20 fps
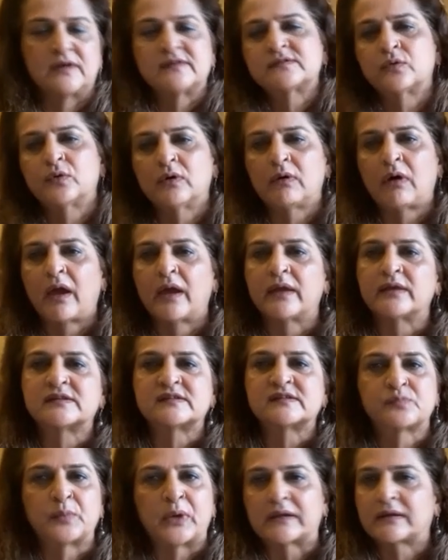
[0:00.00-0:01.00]
So I
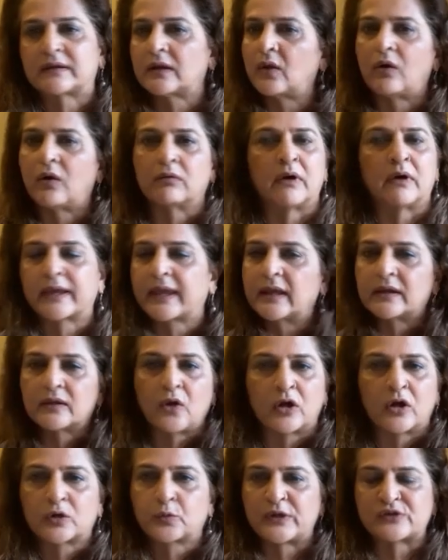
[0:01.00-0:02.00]
just went along, again,
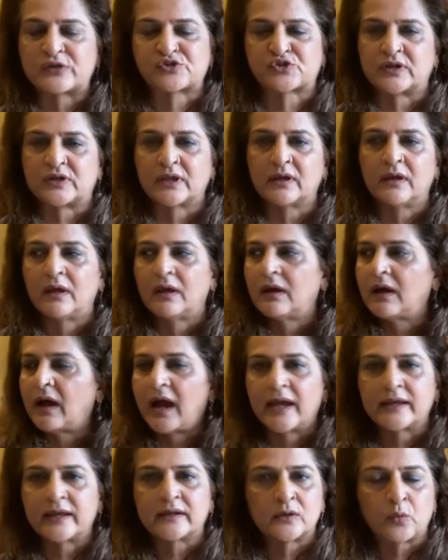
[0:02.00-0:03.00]
not questioning.
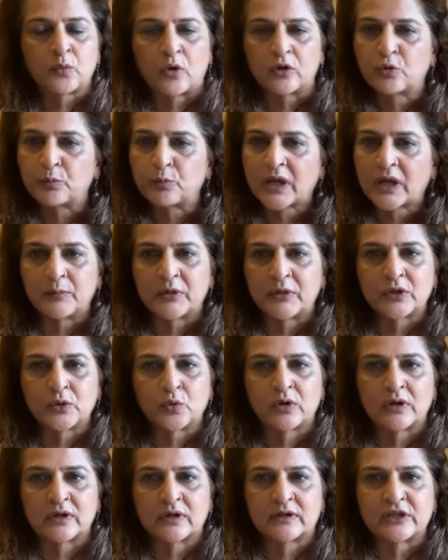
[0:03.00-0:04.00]
I didn't want to become a
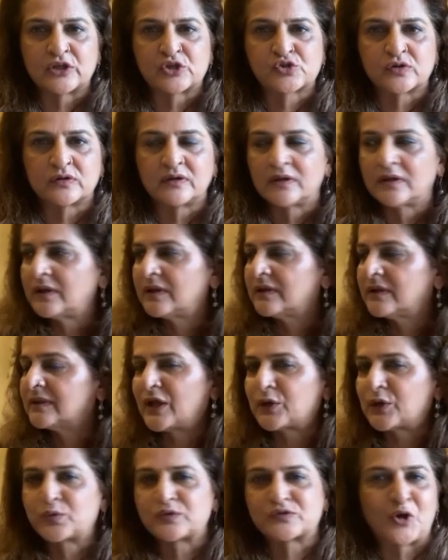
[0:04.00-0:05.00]
yoga teacher.
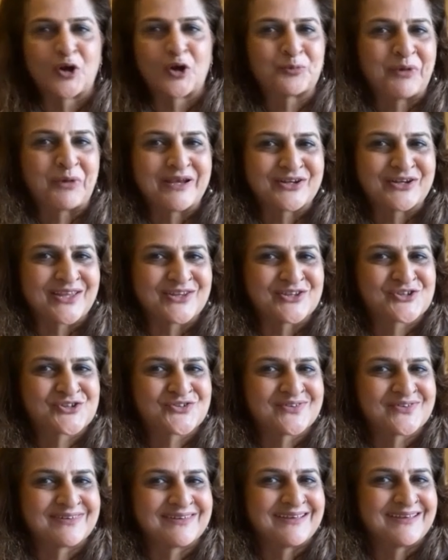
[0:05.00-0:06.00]
That was not my
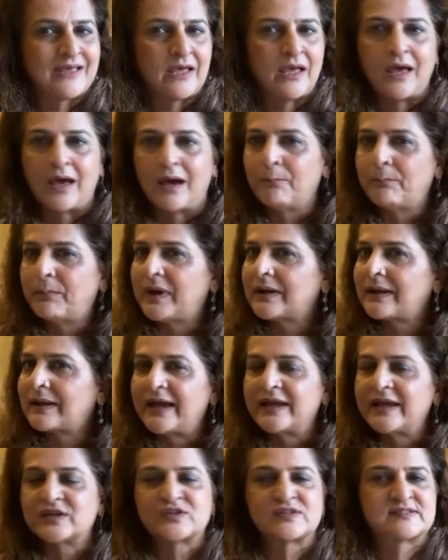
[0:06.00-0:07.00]
intention. But
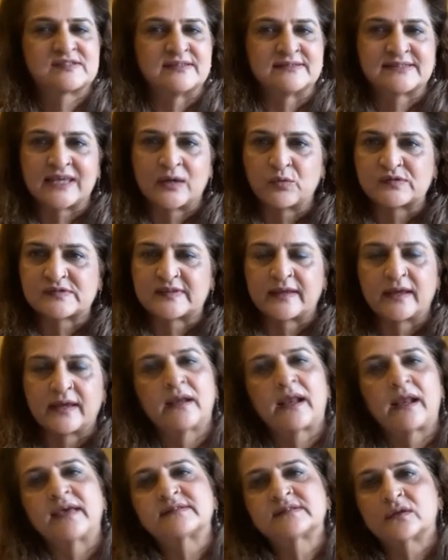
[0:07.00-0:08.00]
I just, since I was there,
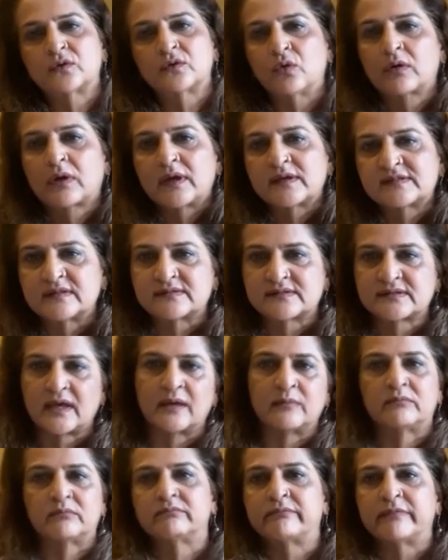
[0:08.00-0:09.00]
I said, okay, since
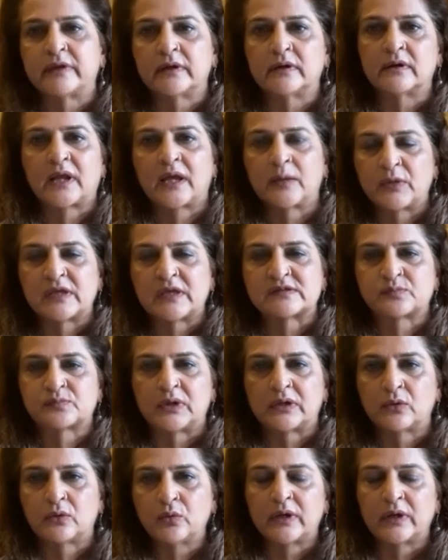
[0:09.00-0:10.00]
I'm here, I may as
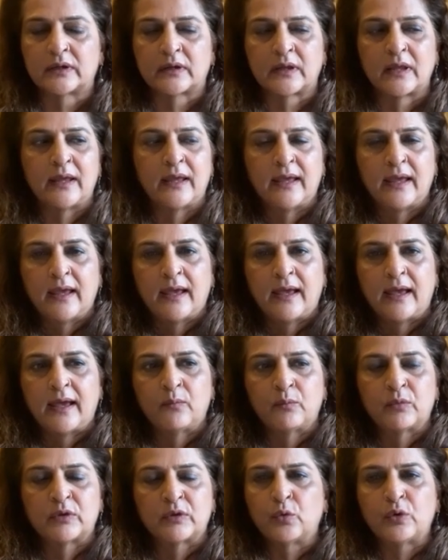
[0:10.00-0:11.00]
well do it.
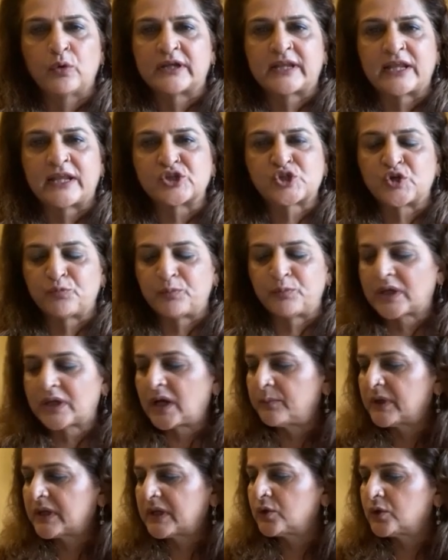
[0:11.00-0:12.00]
With no intention of
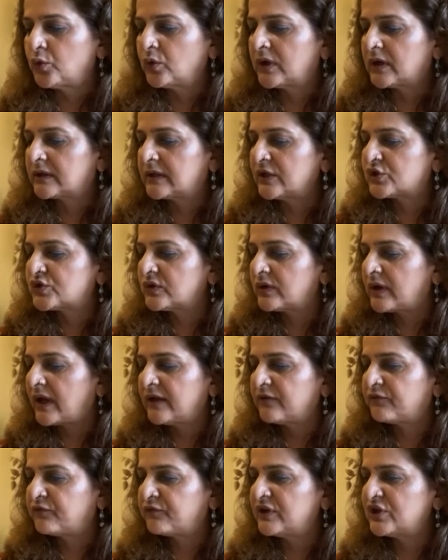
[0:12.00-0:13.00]
becoming a yoga teacher,
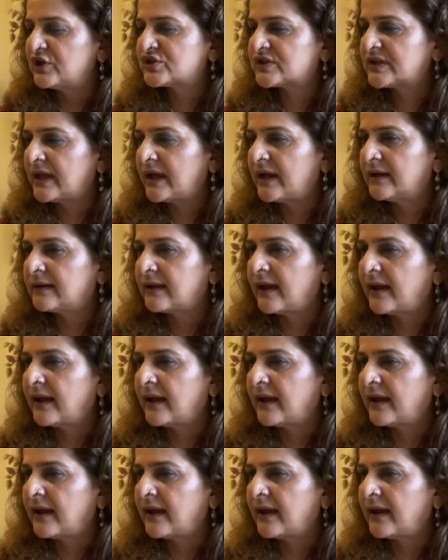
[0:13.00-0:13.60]
I finished that.